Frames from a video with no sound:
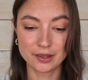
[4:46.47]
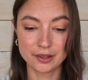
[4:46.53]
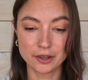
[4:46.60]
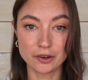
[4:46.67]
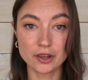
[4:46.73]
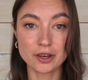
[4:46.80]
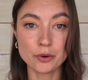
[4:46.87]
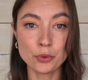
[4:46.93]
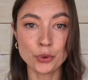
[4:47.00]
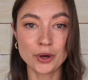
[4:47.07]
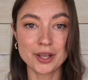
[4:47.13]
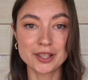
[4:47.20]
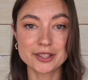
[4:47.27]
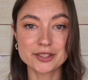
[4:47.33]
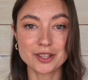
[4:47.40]
you're going to
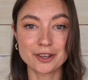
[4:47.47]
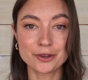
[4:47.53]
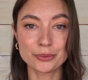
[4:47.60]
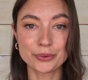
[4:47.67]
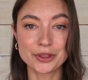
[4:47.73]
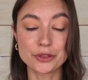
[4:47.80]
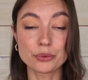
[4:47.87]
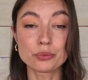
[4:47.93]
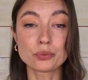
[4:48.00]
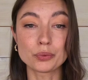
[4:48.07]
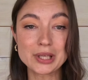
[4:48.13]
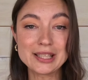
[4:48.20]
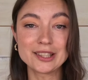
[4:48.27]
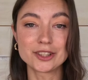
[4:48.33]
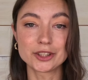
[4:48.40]
want to start with the
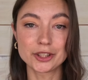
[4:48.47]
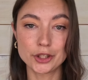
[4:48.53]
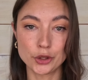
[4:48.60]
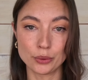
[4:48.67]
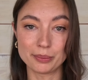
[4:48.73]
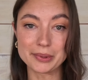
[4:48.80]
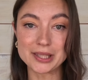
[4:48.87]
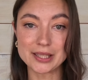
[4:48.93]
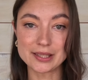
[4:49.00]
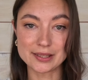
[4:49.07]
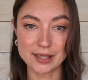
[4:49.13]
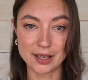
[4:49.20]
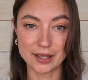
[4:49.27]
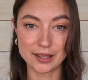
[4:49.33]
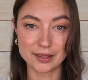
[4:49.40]
real human
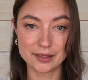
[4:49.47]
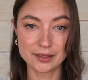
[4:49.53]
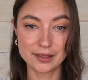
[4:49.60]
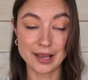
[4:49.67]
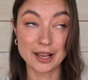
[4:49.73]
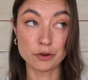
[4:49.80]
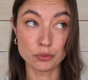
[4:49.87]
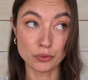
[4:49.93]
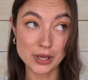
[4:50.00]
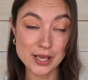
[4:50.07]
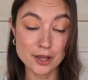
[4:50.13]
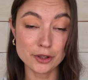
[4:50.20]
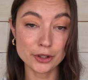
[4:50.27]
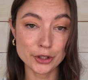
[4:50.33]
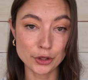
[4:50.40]
design. And
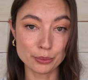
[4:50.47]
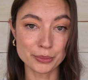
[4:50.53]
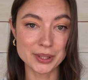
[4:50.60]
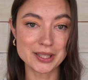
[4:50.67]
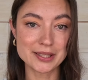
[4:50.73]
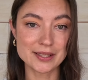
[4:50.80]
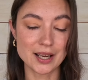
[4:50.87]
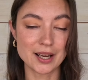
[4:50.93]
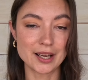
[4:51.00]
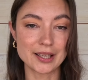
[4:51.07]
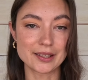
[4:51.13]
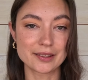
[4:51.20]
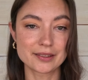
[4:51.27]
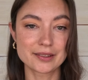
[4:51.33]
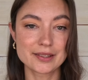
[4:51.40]
real human
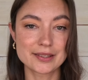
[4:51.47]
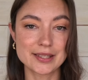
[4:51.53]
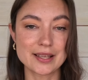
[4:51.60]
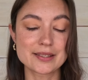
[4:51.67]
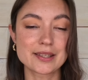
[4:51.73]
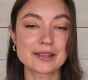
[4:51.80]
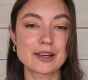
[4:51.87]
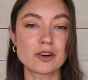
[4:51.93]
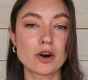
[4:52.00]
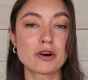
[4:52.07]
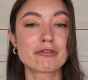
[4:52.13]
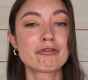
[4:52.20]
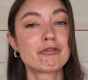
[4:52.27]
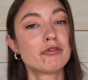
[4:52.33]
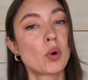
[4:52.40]
design says that there are
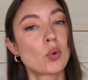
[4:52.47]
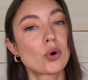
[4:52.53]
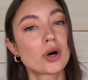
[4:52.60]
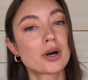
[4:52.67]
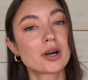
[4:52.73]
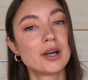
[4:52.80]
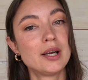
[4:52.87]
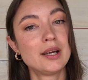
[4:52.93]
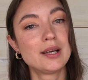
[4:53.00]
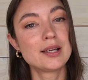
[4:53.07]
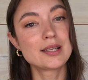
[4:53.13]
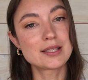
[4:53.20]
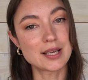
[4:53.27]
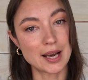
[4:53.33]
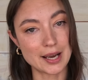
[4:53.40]
4
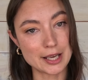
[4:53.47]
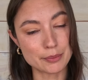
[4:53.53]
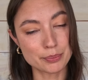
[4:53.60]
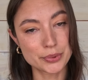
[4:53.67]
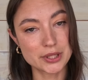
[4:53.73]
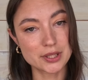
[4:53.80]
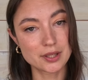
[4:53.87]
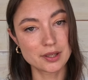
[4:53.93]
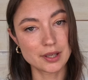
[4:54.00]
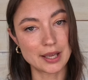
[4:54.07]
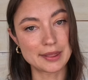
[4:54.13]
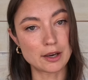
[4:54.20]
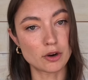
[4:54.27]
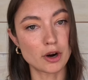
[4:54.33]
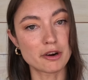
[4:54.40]
types.
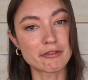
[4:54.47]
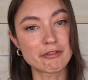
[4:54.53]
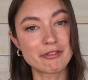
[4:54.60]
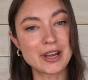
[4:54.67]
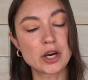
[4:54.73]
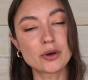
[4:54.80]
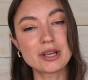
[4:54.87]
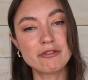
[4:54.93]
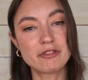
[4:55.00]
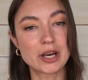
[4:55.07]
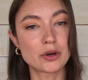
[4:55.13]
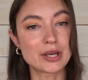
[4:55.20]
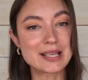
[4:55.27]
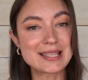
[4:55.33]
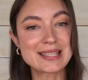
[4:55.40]
And there are very,
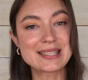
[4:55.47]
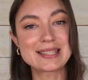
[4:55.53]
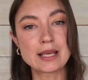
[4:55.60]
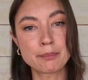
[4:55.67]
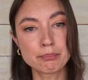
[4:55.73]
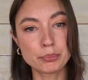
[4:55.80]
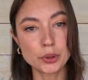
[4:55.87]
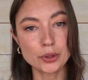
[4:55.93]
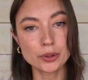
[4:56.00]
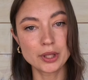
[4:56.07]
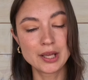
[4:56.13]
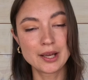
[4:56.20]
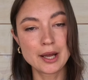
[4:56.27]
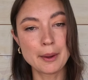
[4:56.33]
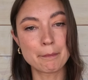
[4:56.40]
very simple
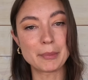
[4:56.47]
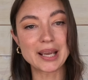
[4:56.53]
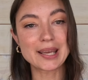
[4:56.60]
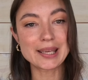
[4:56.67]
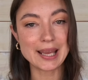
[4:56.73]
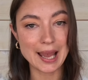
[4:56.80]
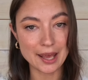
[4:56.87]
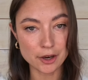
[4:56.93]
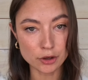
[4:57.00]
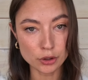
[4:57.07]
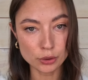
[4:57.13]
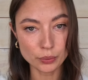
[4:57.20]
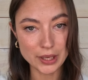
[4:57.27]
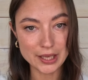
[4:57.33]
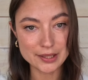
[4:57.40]

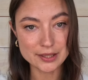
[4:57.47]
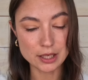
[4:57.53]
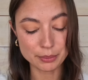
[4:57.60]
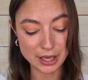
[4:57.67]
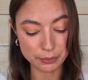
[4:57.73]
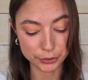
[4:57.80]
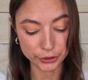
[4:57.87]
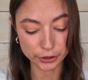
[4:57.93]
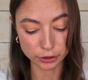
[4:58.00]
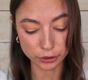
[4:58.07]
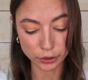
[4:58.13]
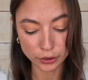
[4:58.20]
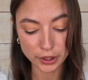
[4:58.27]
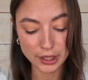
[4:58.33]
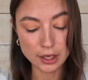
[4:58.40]
mechanical ways to be able to
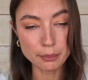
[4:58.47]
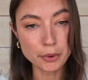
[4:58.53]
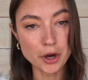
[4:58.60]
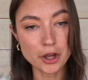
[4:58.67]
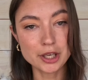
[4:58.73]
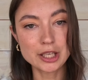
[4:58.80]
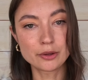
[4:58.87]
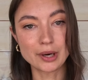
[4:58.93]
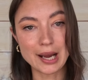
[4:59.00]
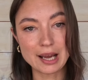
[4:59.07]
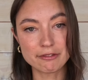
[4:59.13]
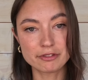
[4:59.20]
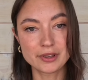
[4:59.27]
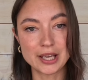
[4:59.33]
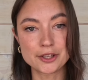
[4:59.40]
look at a body
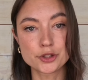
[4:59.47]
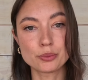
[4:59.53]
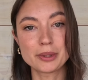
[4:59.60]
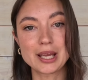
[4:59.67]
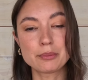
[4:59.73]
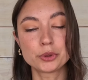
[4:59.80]
graph and to be